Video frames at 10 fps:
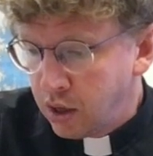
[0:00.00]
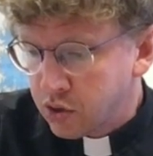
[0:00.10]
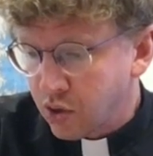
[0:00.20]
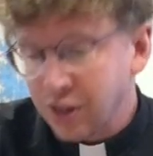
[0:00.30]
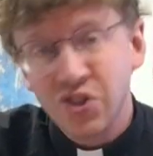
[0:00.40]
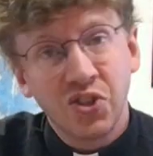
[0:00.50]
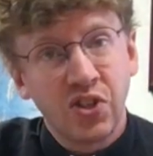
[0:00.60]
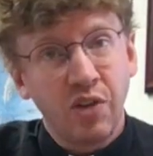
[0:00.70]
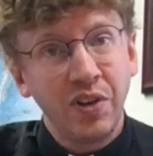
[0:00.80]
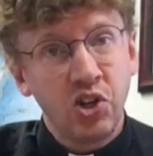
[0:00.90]
So that's the
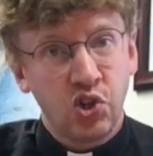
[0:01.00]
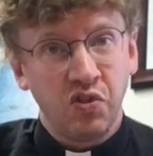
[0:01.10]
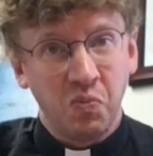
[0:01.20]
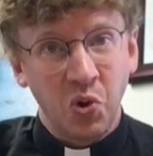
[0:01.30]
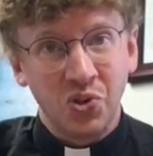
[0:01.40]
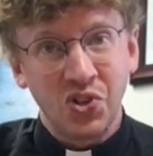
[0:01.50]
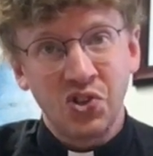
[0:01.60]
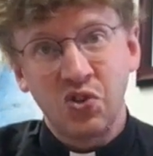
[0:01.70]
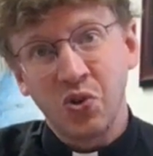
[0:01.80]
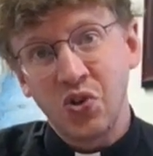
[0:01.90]
salvation of
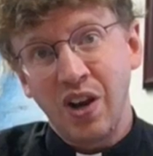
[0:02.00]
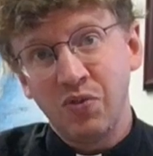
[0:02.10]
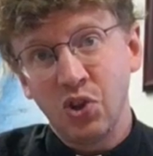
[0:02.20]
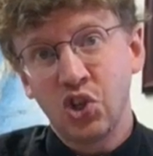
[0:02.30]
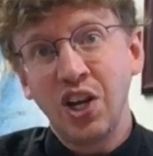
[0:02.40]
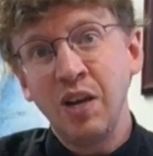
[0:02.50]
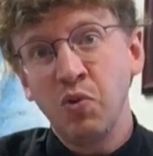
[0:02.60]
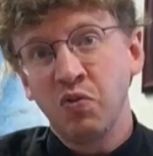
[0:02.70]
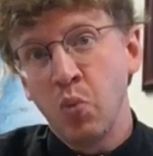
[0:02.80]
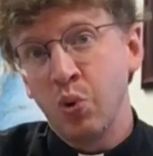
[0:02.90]
Moses. You also have the shame
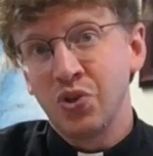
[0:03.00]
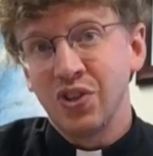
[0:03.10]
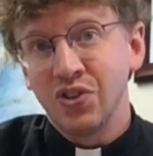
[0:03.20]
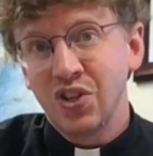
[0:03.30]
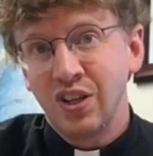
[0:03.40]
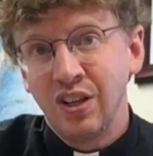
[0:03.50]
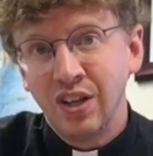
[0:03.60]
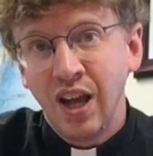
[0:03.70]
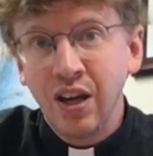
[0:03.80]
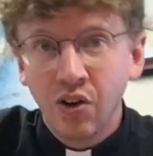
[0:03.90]
of Moses. In
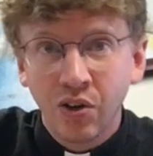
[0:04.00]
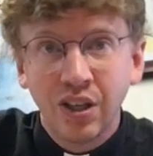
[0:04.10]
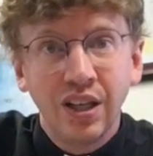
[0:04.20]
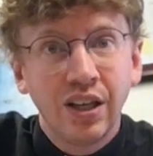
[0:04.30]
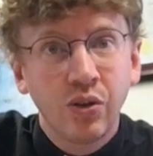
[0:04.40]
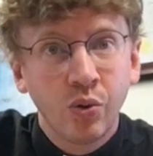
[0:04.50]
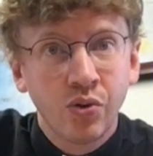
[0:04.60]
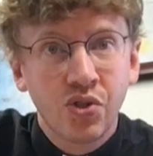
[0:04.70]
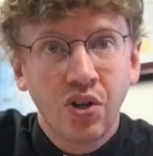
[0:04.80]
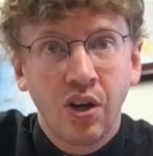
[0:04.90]
anger, he
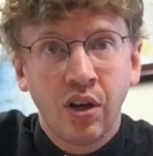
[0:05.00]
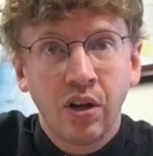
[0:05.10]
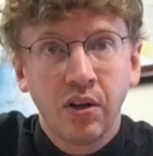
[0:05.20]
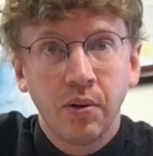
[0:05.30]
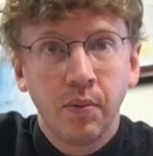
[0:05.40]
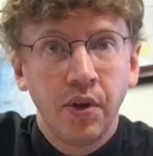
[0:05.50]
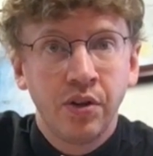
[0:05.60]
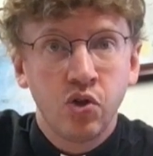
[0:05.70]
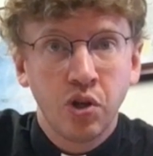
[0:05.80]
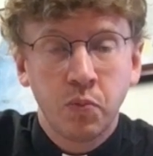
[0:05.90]
kills uh, an
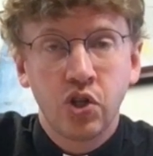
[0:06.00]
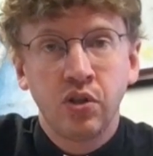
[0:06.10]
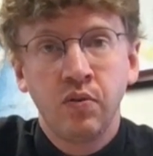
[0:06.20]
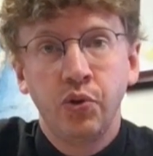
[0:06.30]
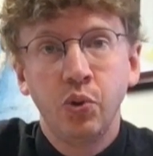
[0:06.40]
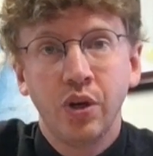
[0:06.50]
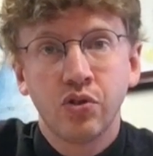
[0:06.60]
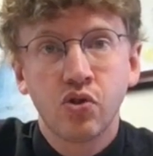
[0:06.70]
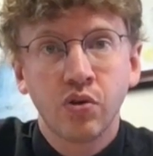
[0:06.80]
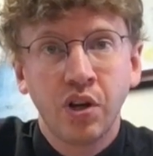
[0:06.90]
Egyptian who had
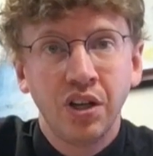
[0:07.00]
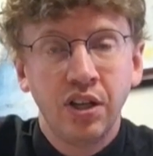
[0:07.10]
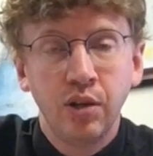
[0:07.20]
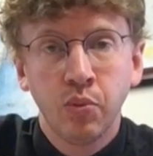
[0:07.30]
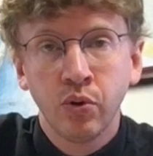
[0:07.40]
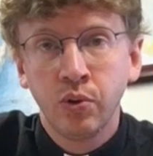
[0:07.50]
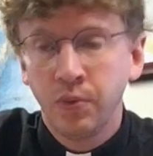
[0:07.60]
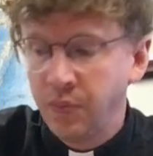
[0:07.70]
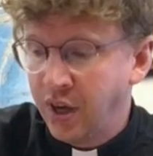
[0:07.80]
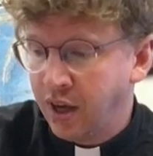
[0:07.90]
struck a
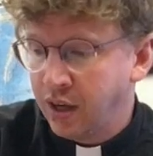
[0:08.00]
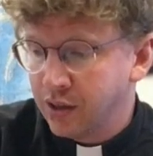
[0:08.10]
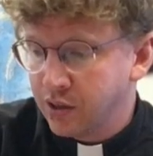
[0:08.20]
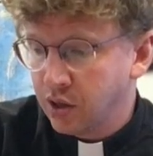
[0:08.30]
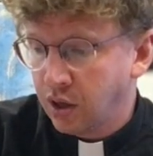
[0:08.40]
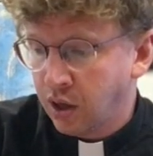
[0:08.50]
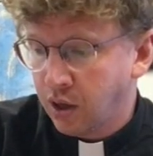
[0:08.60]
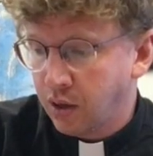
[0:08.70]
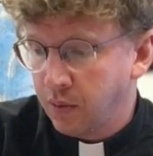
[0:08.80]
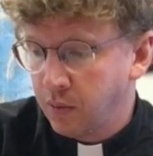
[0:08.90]
Hebrew, and
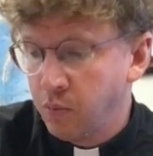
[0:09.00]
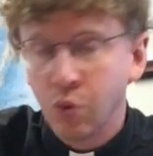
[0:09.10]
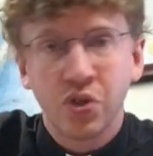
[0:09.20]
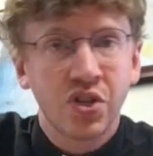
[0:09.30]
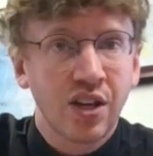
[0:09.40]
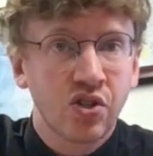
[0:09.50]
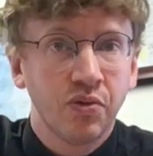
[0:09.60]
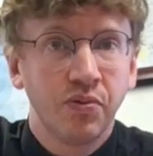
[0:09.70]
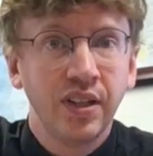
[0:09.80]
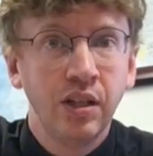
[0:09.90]
uh, Moses has to
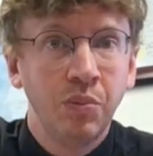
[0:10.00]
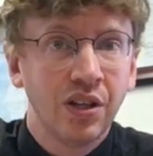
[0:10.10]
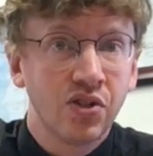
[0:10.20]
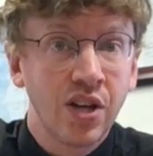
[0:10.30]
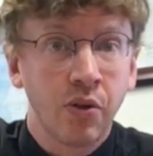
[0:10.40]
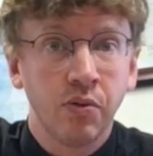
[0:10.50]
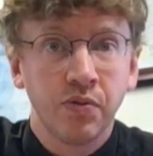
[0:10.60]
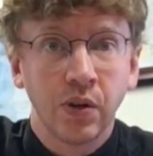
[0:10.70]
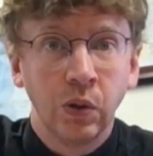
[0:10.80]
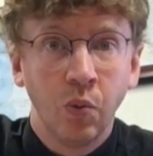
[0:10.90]
flee because now the
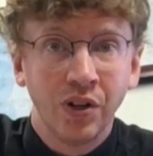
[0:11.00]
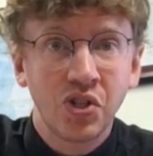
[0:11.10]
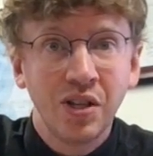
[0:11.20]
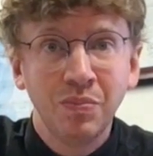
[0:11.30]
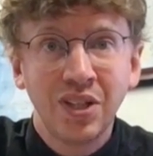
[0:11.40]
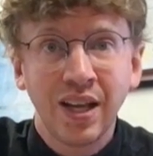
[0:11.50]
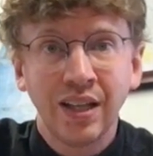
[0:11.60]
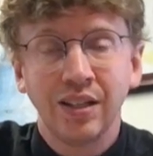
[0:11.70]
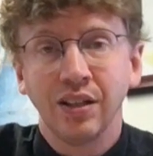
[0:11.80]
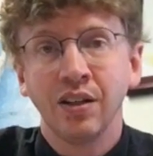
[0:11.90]
Pharaoh wants him
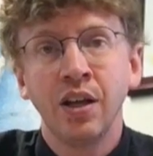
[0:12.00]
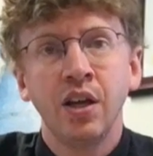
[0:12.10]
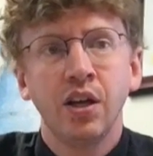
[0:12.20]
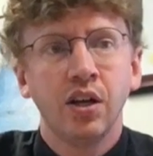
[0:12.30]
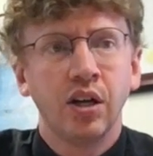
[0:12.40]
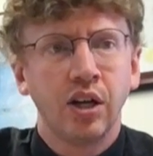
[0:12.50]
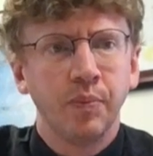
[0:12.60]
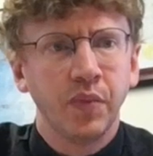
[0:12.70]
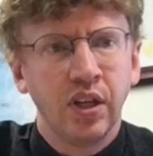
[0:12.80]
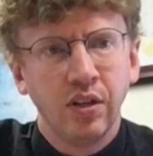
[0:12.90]
dead, and
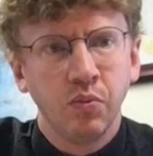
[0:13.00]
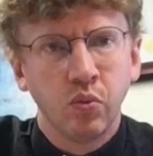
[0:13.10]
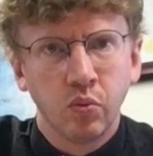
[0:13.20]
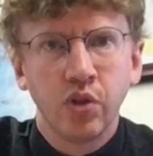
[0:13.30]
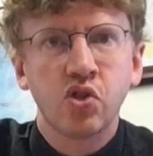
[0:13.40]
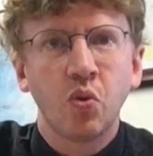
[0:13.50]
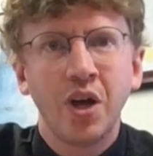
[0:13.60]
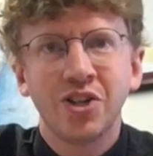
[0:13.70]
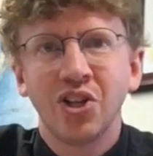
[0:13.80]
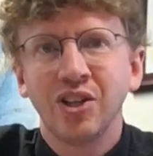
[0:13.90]
um, he runs
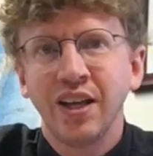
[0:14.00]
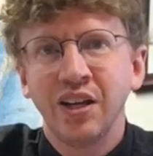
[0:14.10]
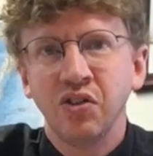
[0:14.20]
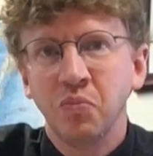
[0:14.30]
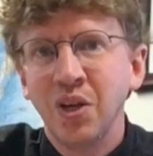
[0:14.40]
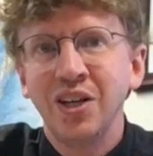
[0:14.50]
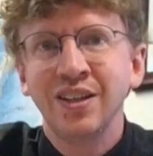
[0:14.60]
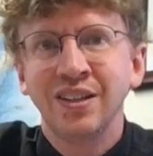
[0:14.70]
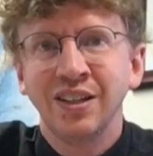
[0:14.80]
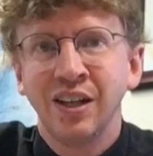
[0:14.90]
away to the land of
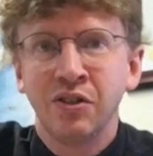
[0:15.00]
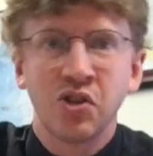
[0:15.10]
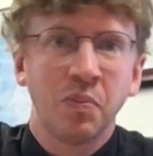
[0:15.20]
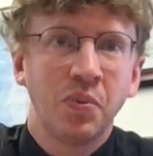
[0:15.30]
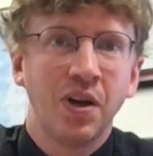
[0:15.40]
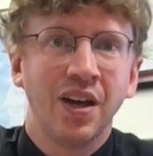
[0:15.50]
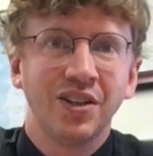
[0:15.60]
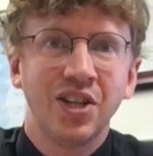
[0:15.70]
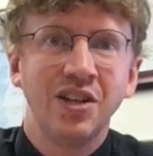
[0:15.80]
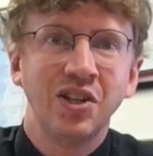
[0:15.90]
Midian and ends up uh,
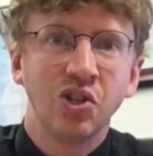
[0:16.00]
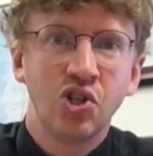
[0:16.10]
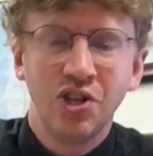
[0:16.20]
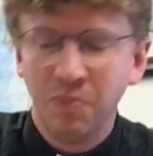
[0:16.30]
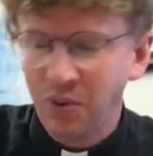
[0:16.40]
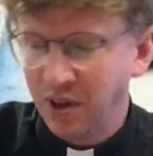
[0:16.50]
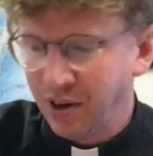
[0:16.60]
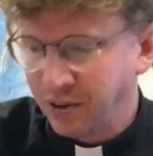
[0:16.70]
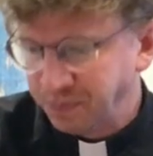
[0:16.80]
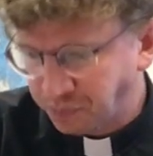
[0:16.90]
tending sheep
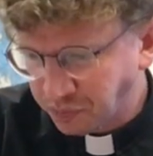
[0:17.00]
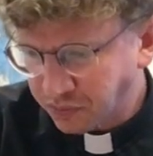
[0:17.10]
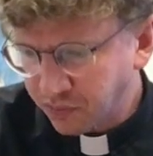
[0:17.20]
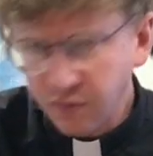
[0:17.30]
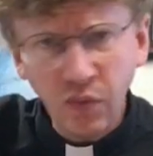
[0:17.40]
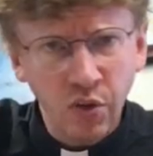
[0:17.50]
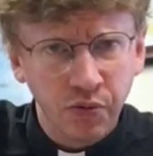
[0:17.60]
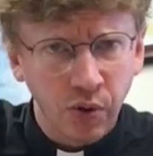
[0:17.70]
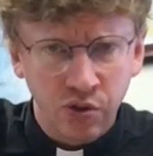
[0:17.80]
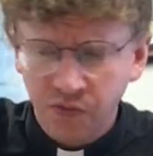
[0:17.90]
there for his